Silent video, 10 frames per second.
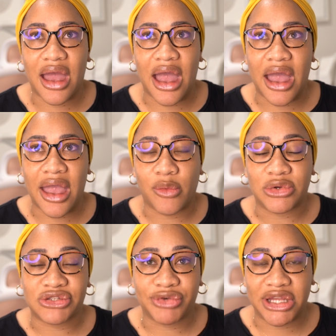I
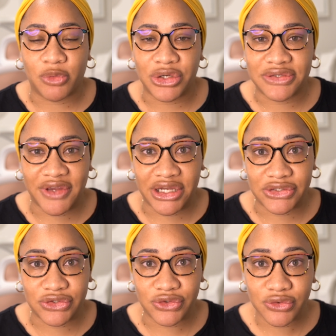was really motivated
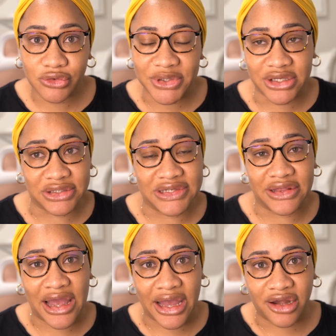to do, because in
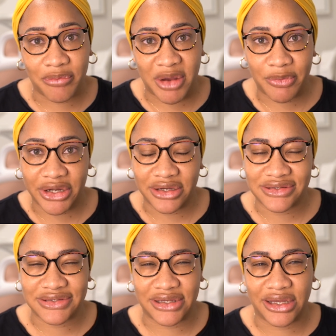the height of my
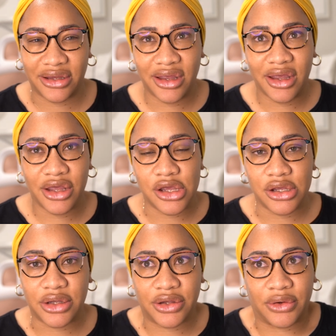pregnancy,
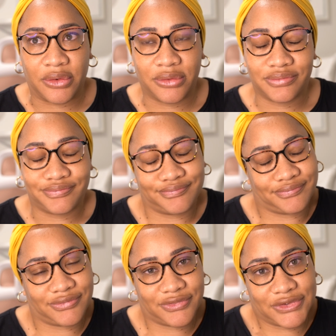
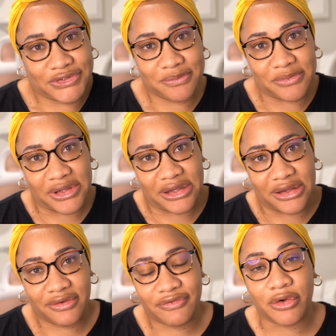
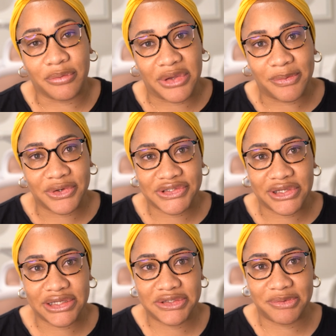for me
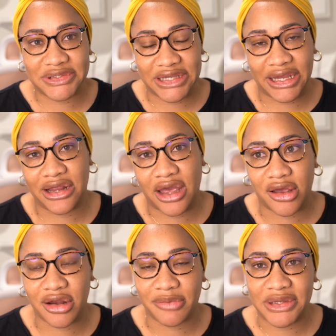personally to be taking that
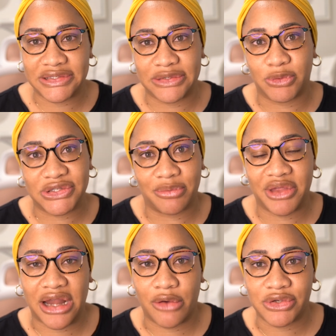on, it means it was
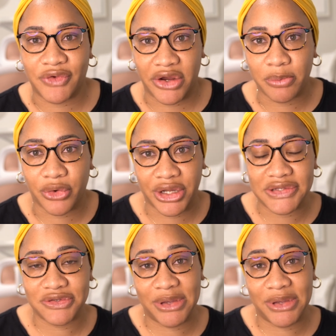something that was very important to